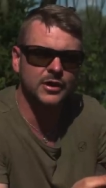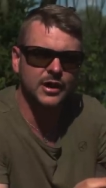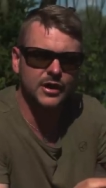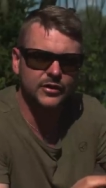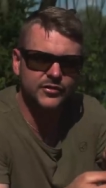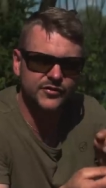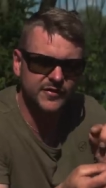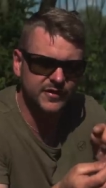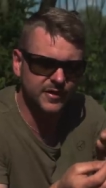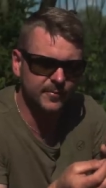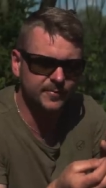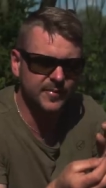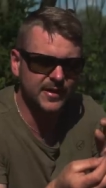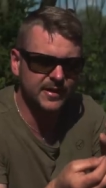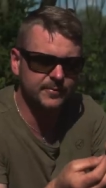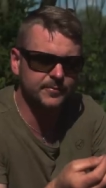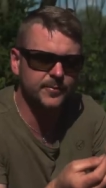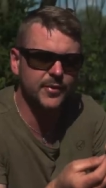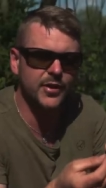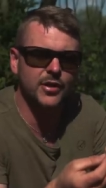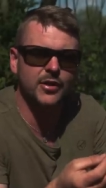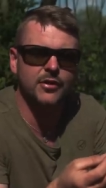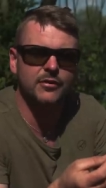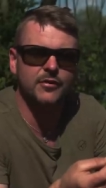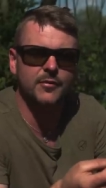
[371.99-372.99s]
I see a big
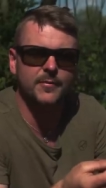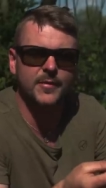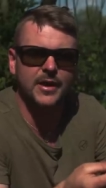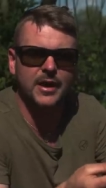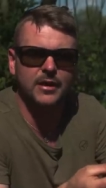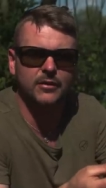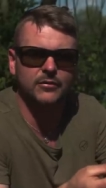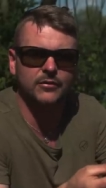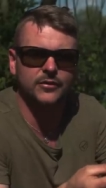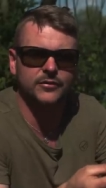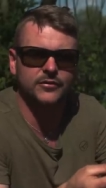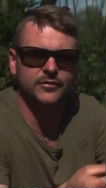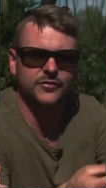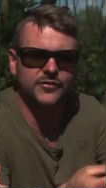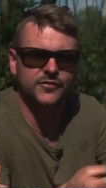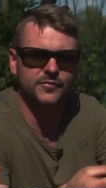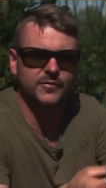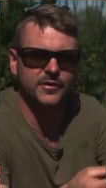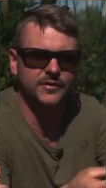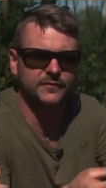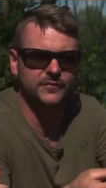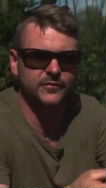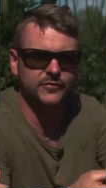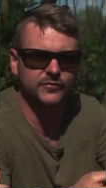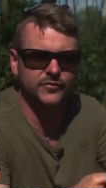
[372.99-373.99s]
bear of metal on the
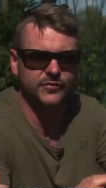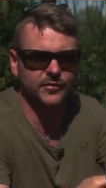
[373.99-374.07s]
swivel.